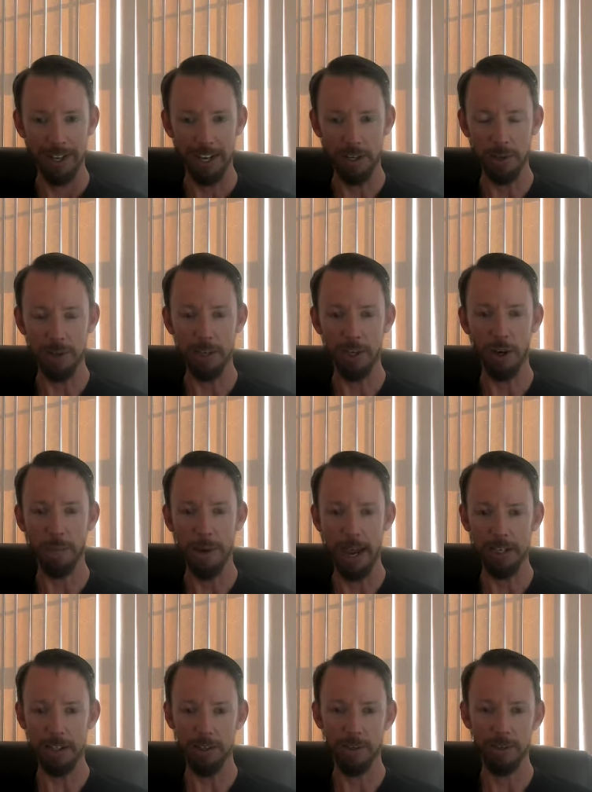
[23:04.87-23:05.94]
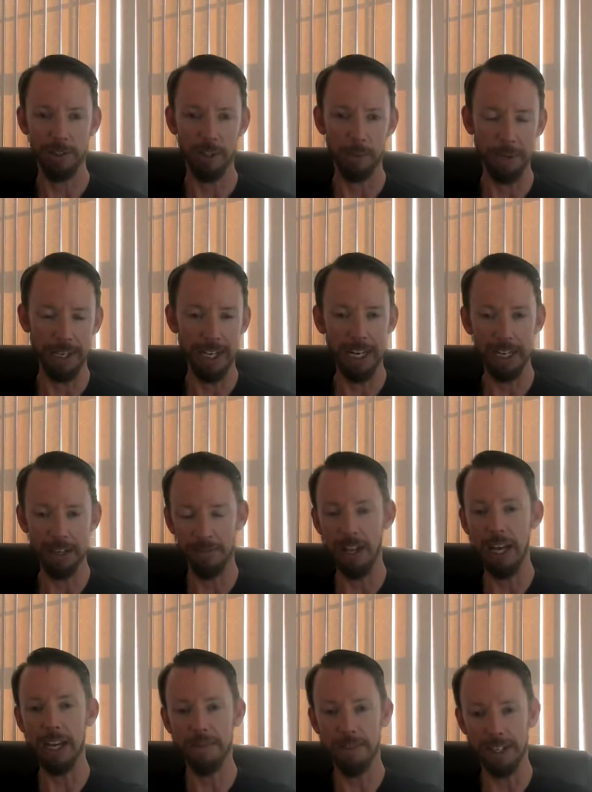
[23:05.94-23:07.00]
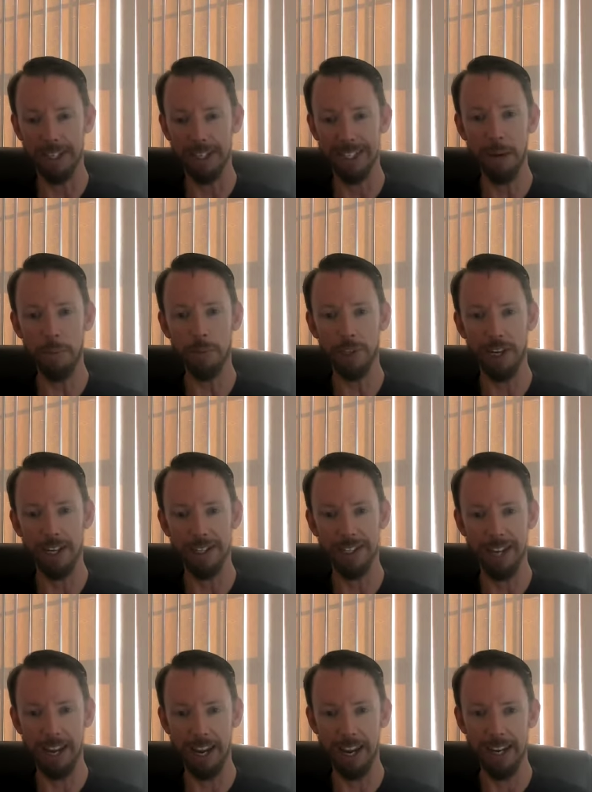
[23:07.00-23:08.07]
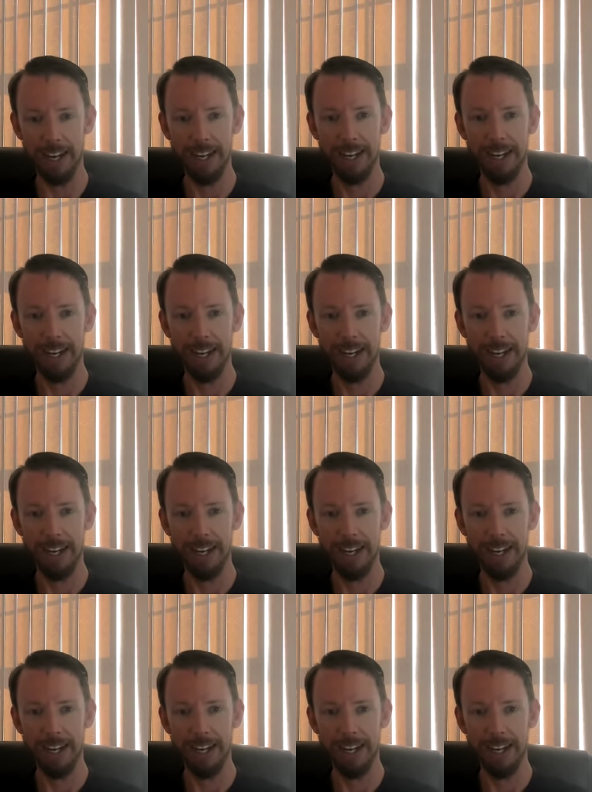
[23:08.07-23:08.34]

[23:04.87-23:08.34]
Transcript: And you can go back to the beginning of life at conception and say,